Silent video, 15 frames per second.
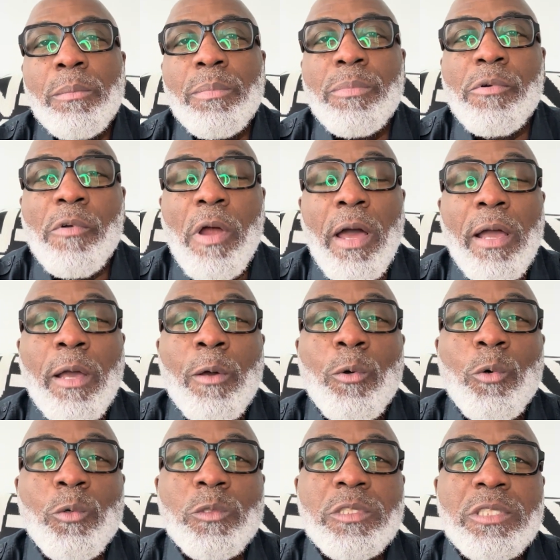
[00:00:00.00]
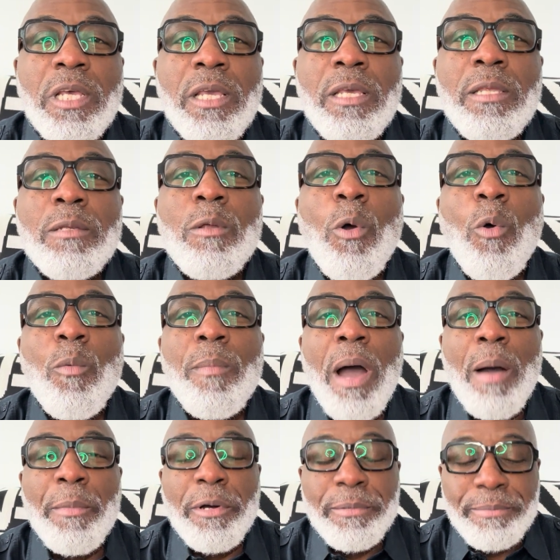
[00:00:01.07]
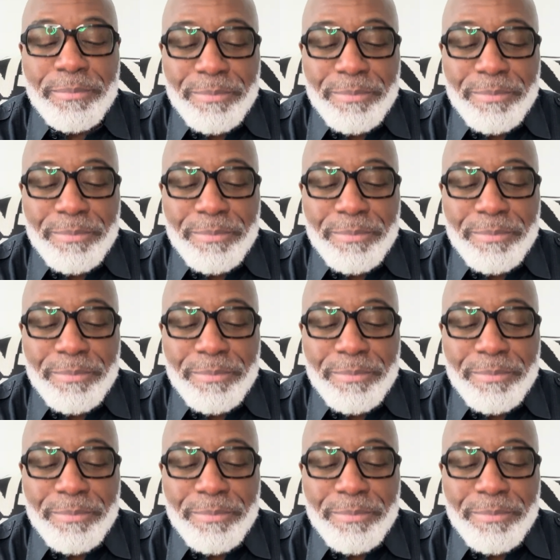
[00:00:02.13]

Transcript: Barack Hussein Obama.